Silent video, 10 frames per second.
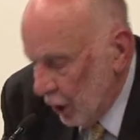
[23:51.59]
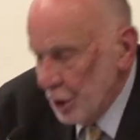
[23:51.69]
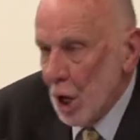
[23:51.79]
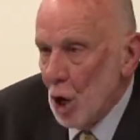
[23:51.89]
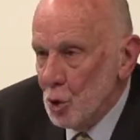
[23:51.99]

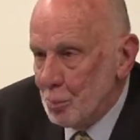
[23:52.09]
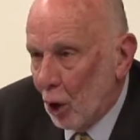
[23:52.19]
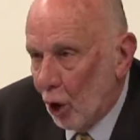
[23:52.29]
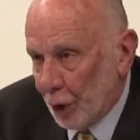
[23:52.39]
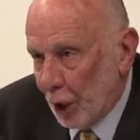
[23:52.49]
No
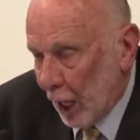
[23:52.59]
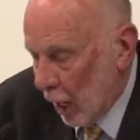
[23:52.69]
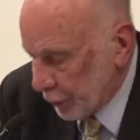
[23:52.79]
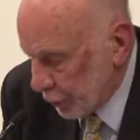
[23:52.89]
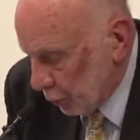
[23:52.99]
border
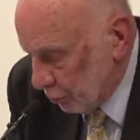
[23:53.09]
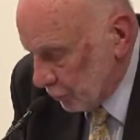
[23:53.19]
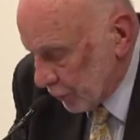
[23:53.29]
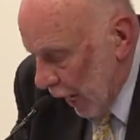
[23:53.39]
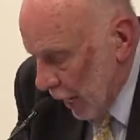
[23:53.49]

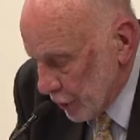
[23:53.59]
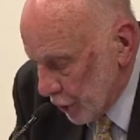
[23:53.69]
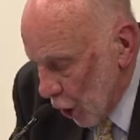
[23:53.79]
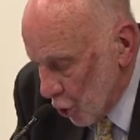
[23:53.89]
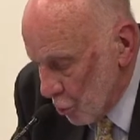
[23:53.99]
customs and
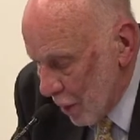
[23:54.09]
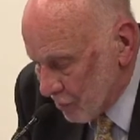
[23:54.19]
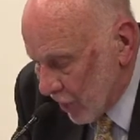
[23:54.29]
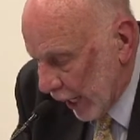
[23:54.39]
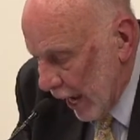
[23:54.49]
no
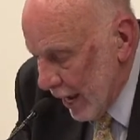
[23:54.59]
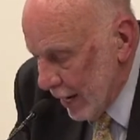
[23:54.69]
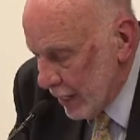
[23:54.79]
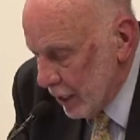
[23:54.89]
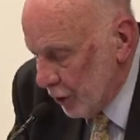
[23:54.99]

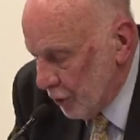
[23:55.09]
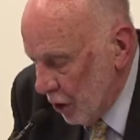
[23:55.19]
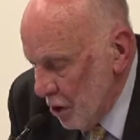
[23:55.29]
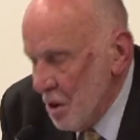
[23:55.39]
barricade,